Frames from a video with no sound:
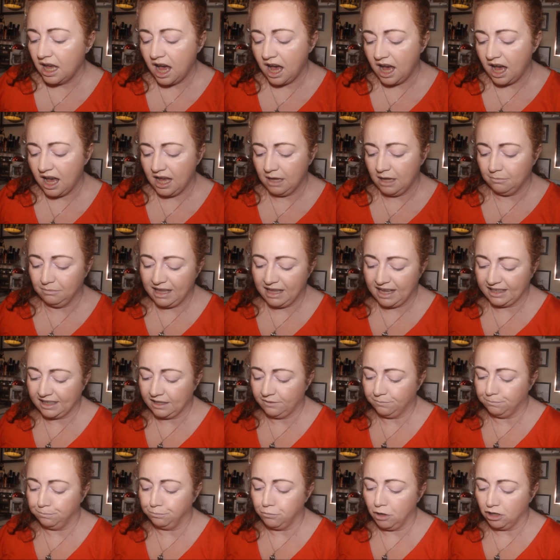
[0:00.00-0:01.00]
um,
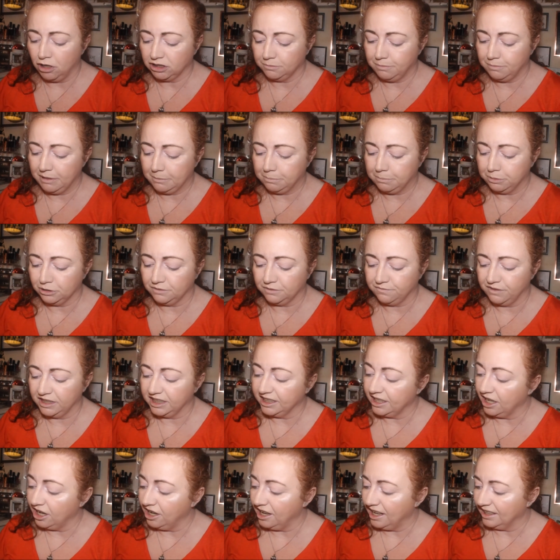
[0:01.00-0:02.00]
like I watch people's
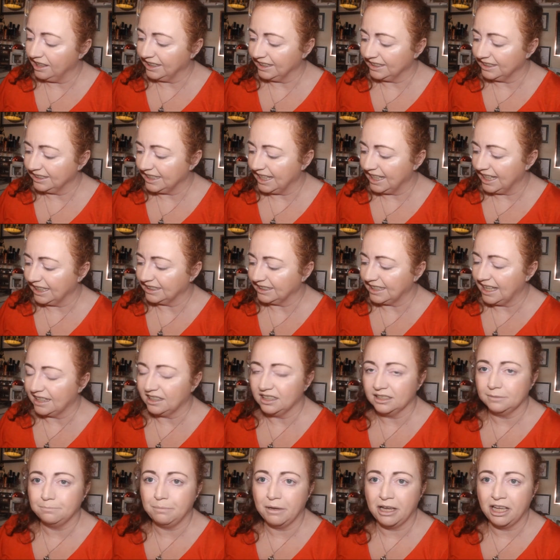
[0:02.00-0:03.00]
video and it says
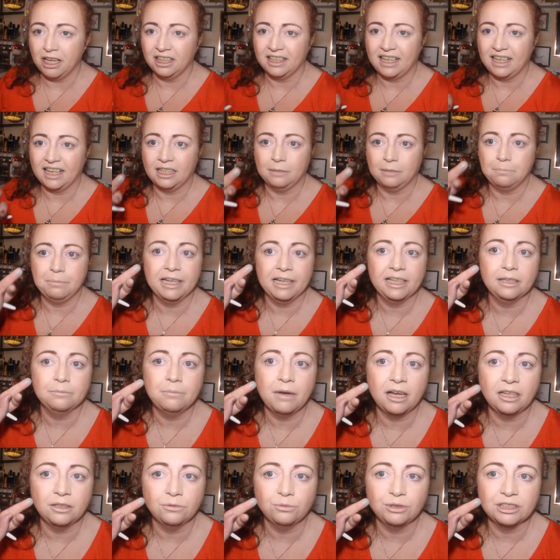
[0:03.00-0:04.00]
like there's barely any
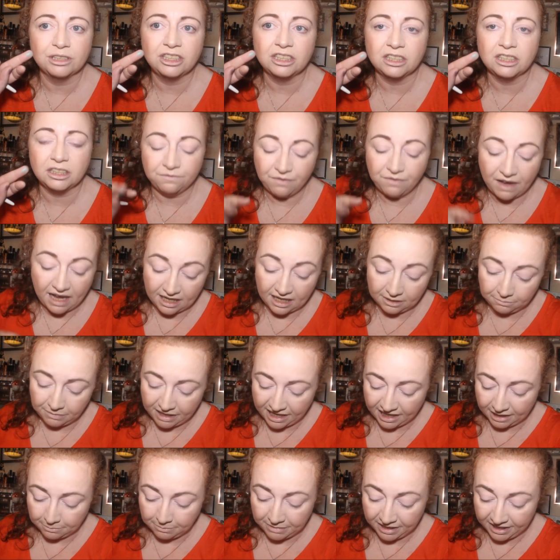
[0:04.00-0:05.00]
pigment which is fine
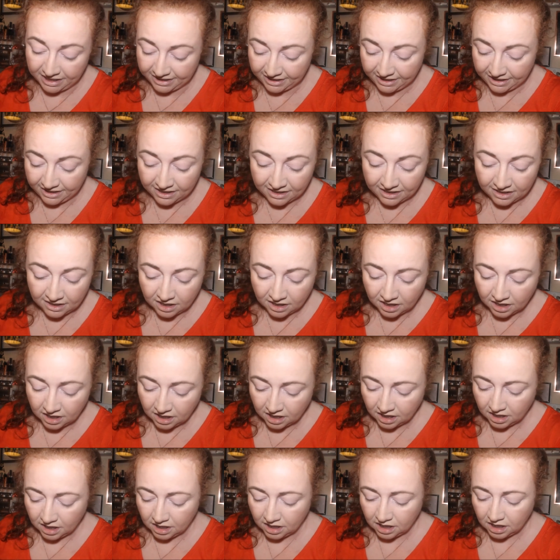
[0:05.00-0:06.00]
by me
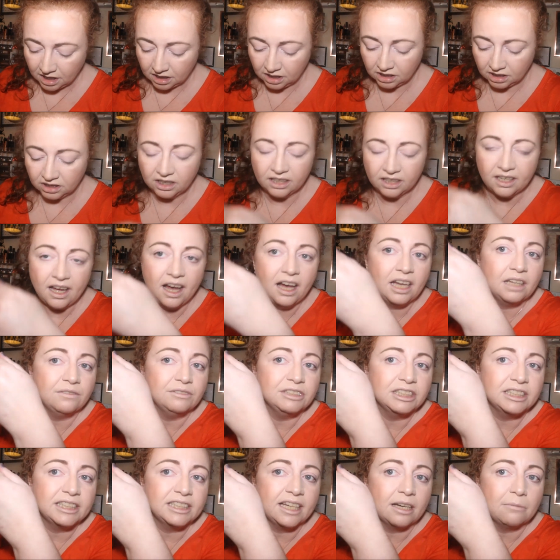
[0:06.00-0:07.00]
you can't
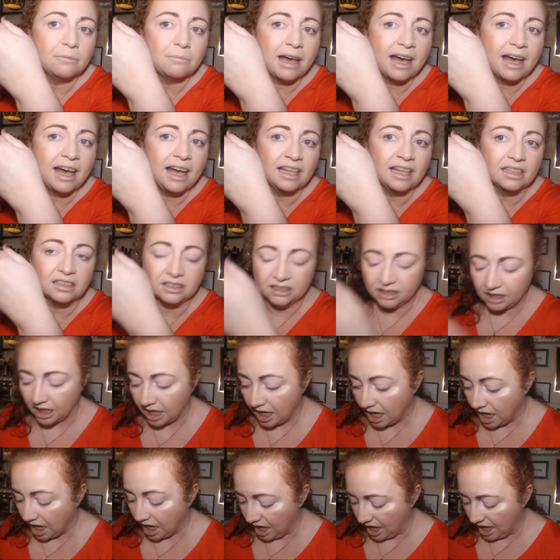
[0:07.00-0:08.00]
even see it on my hand
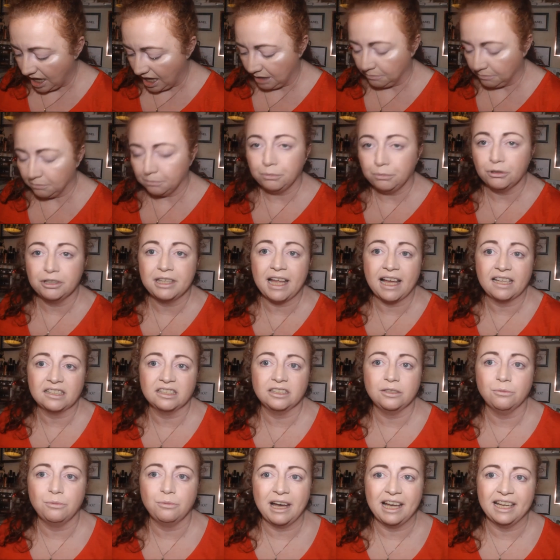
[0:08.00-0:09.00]
um, but
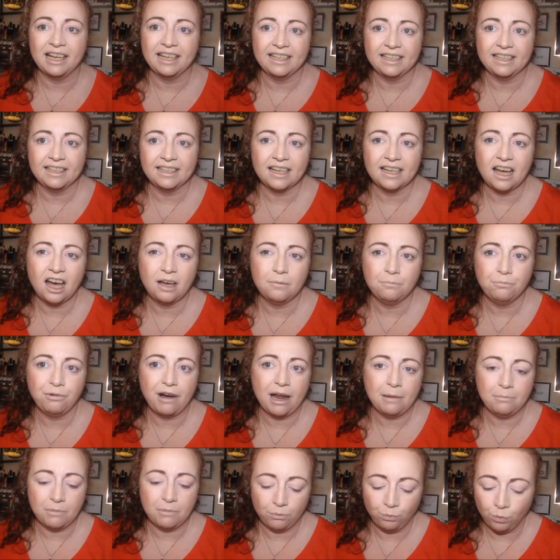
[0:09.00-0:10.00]
that's the way
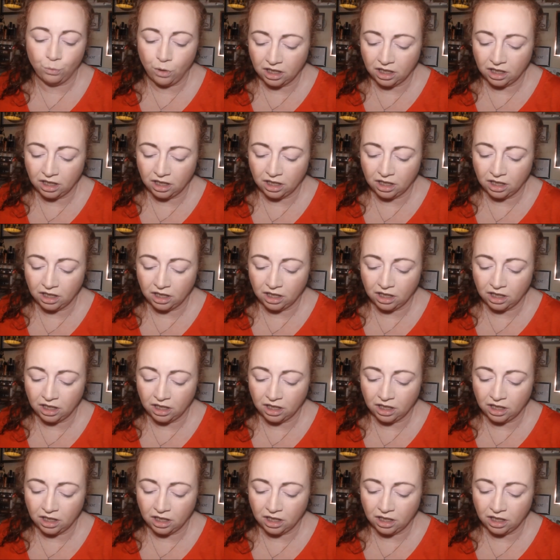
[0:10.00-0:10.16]
Bretman